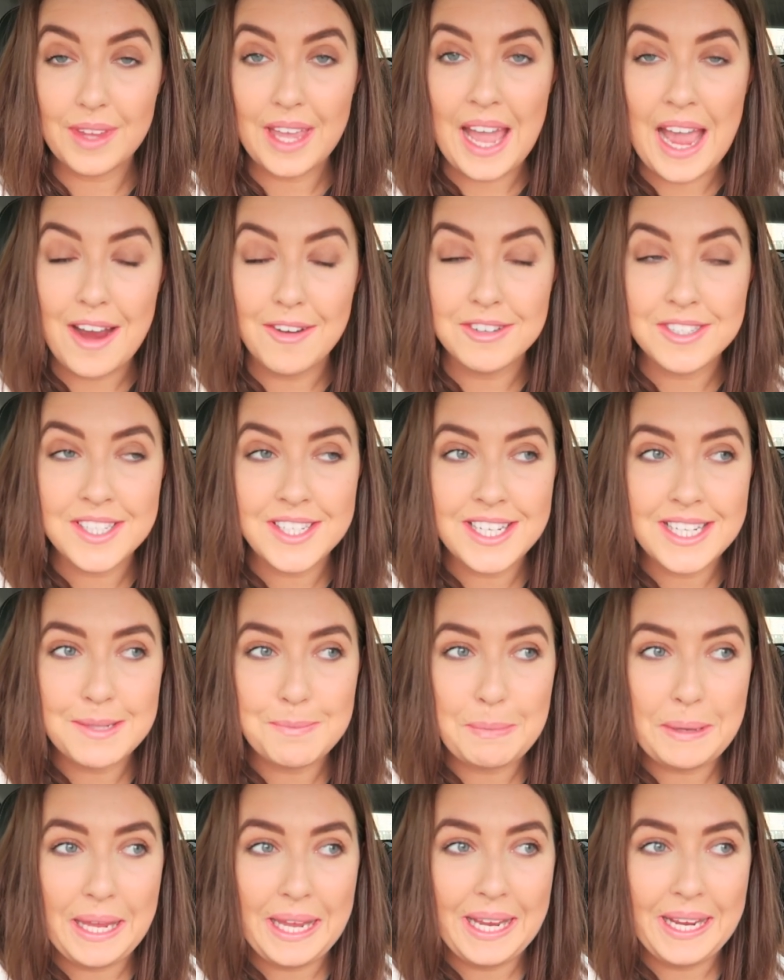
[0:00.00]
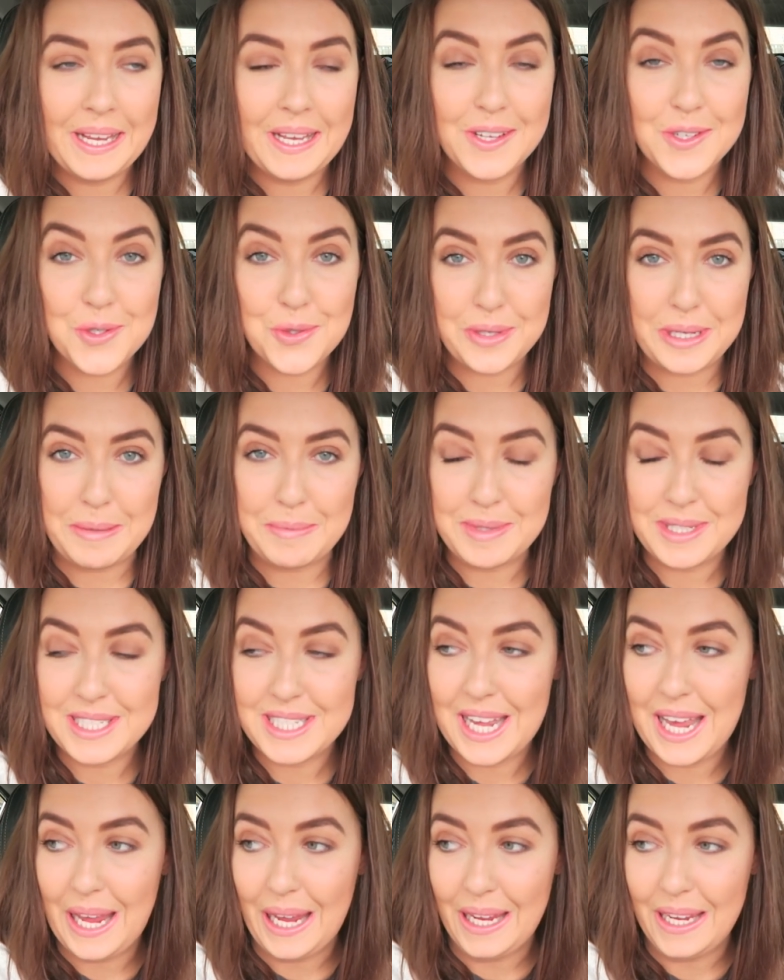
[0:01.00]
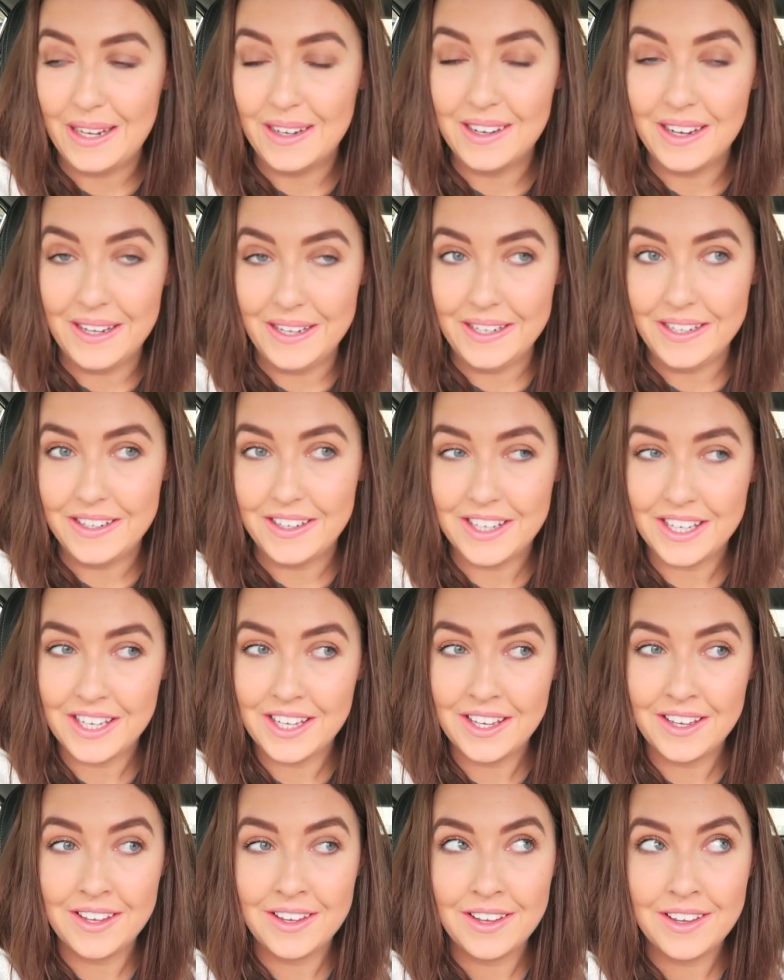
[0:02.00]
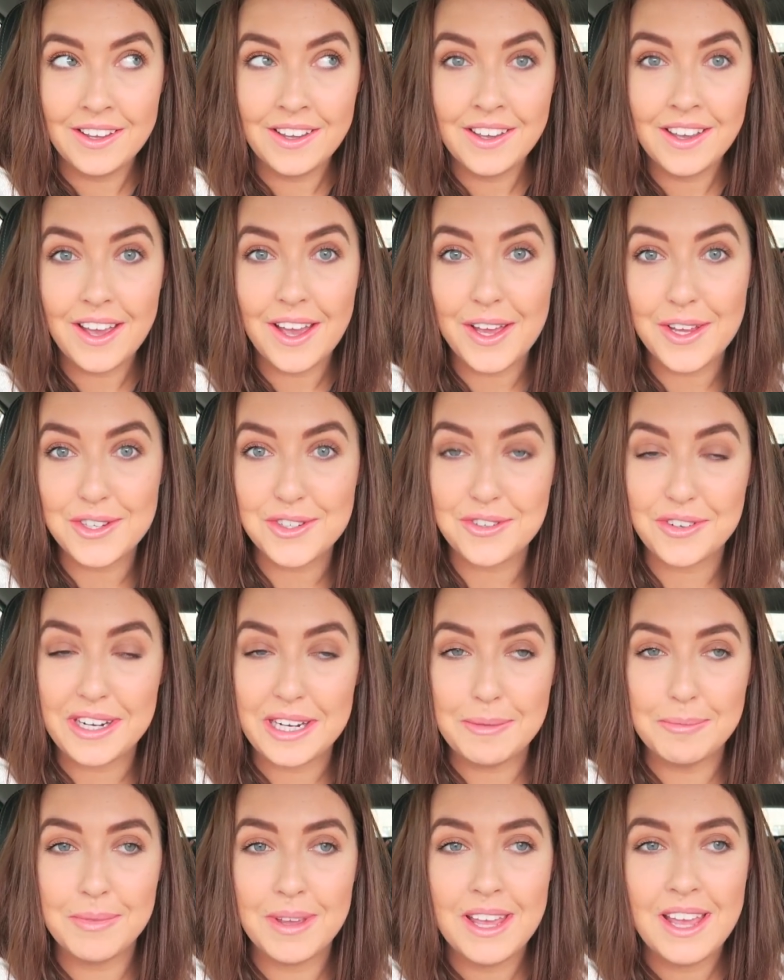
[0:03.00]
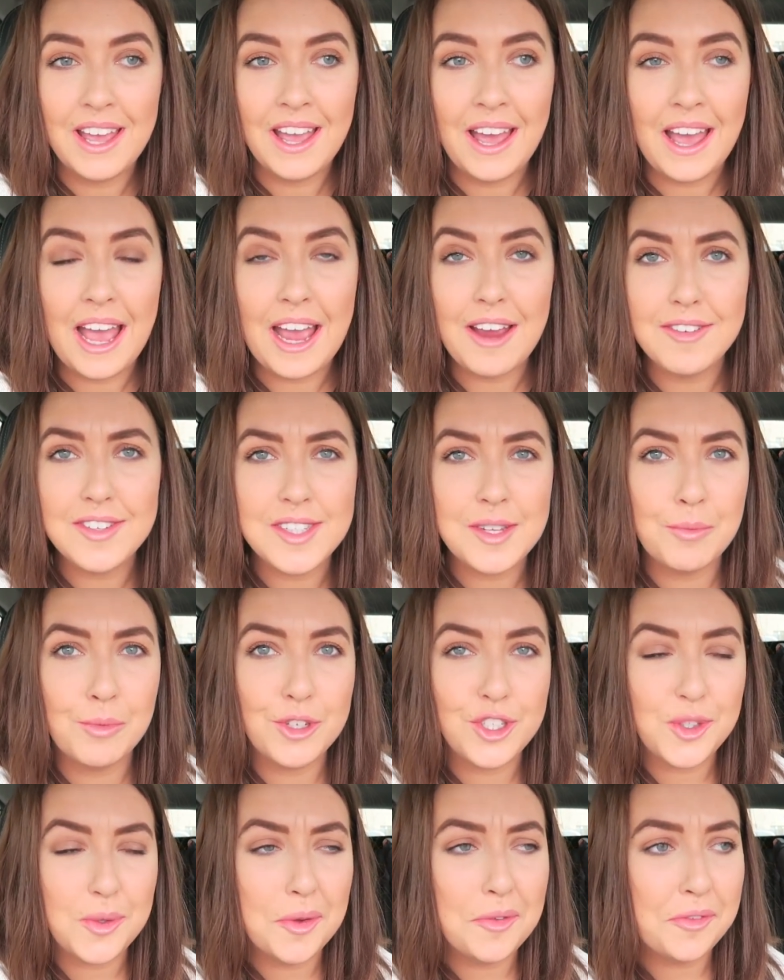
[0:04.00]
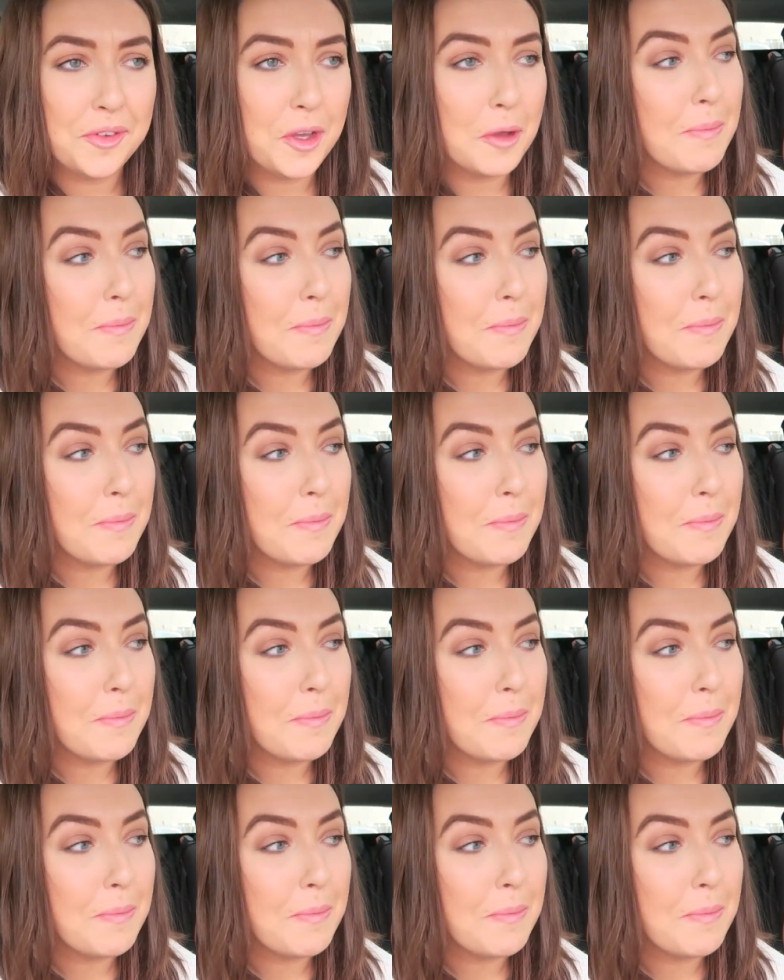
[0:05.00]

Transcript: Harrison is being a dream today, like a dream. Harrison, what do you want for